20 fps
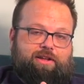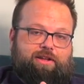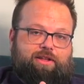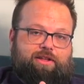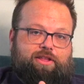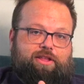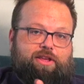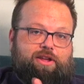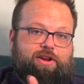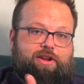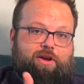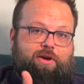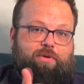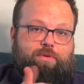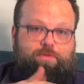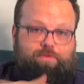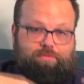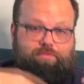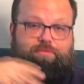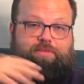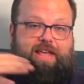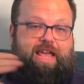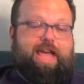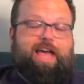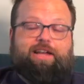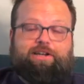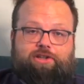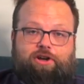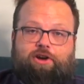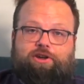you know,
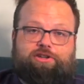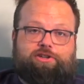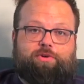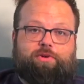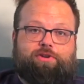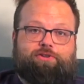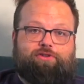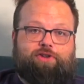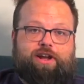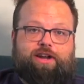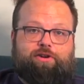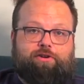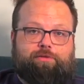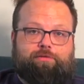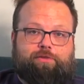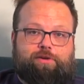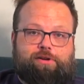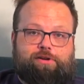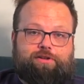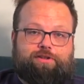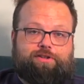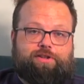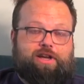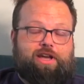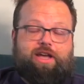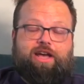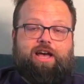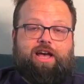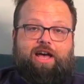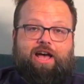yeah, talk to a trainer first.
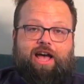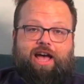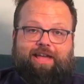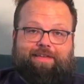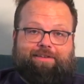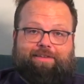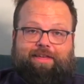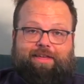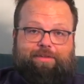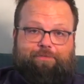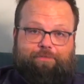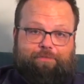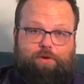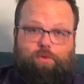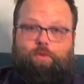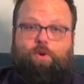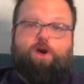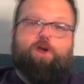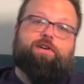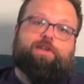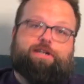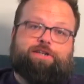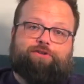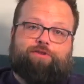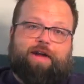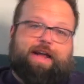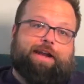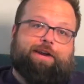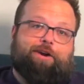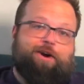If you are a
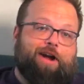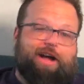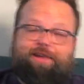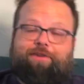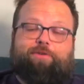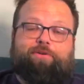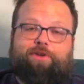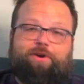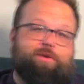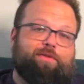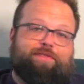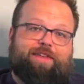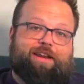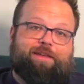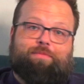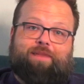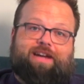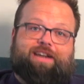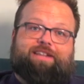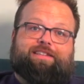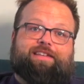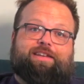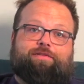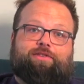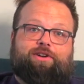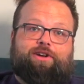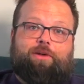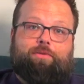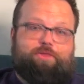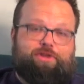trainer, I don't know if anybody's
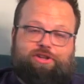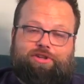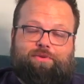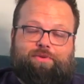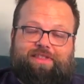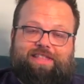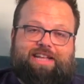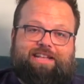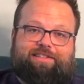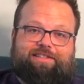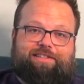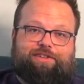ever come to you in that